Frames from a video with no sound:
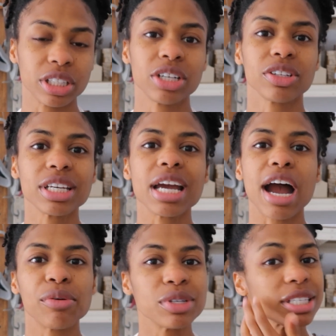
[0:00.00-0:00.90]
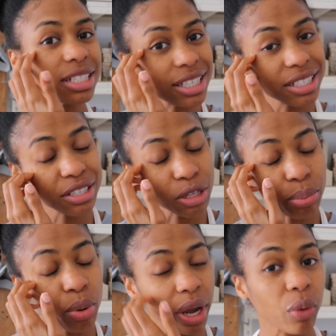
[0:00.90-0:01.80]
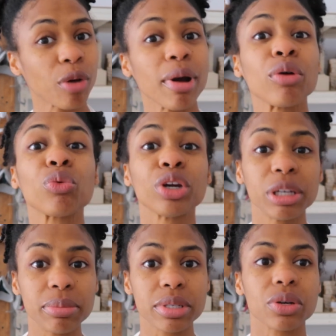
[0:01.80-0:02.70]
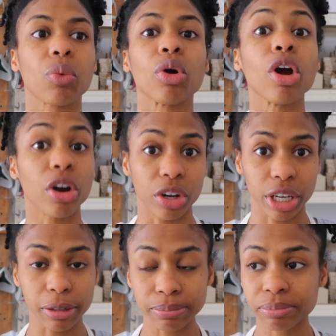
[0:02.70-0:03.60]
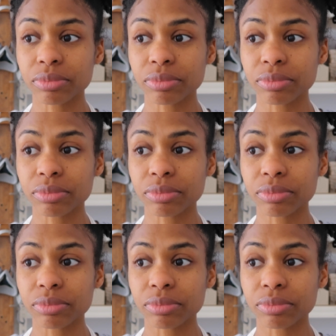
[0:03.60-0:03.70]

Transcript: Literally, I was sneezing to the point where my ribs were hurting.